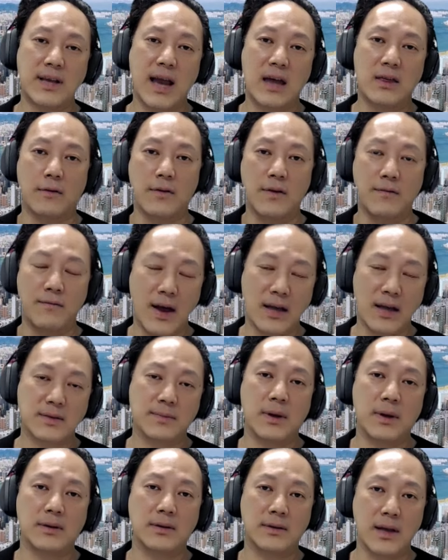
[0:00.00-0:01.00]
kind of
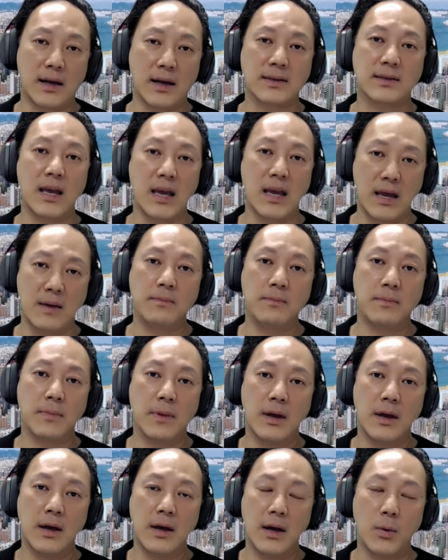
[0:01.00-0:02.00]
investment uh, scheme,
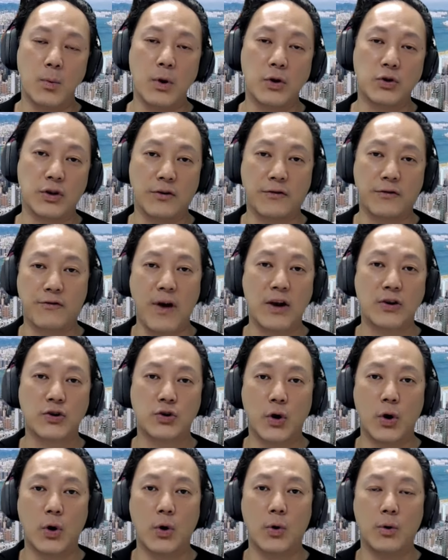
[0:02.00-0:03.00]
we reach the
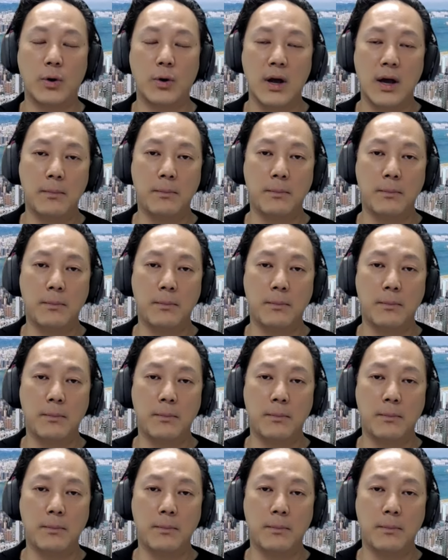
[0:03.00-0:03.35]
threshold